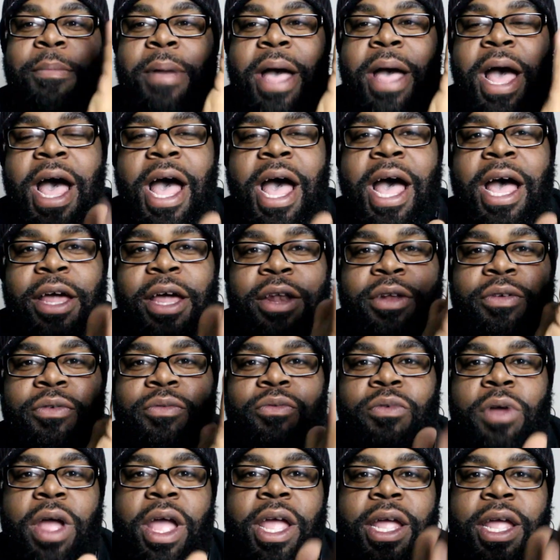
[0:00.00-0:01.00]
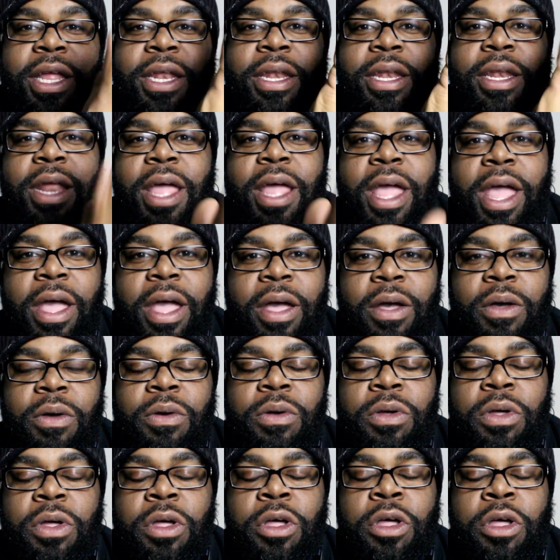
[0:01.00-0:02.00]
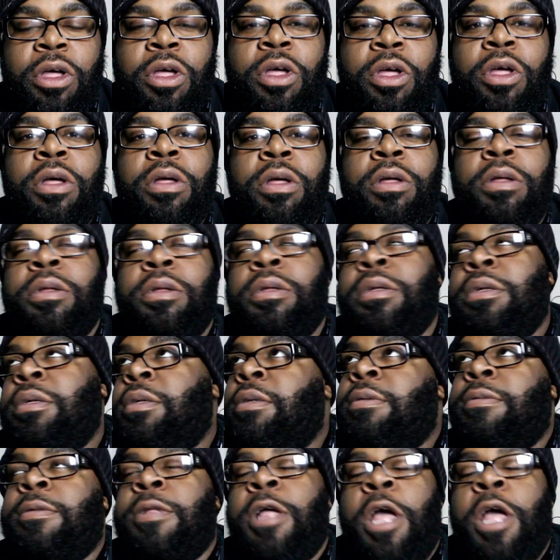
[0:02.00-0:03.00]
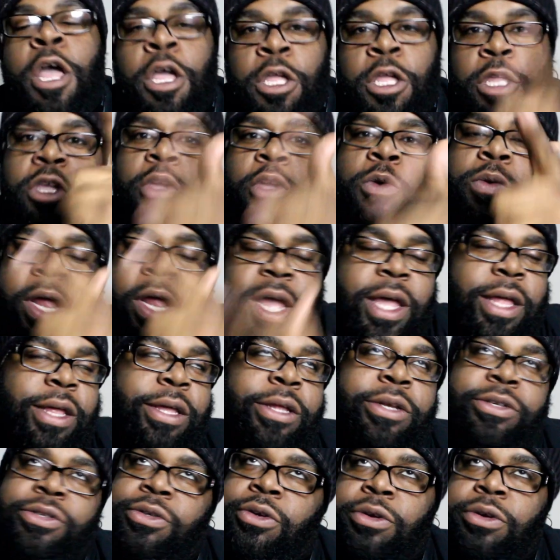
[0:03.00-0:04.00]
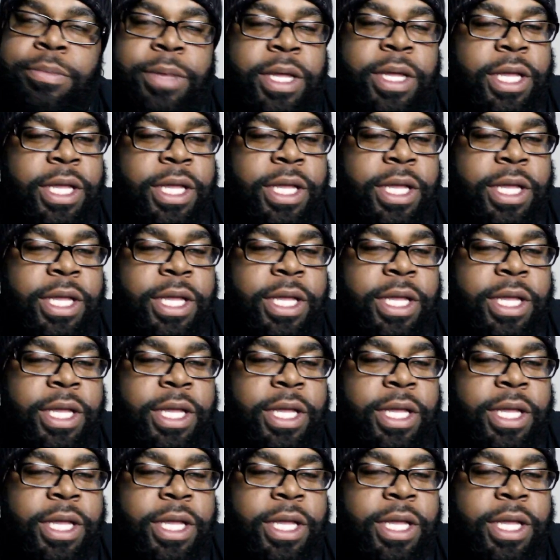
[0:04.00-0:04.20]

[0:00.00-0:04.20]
am hot right now. Cue that intro,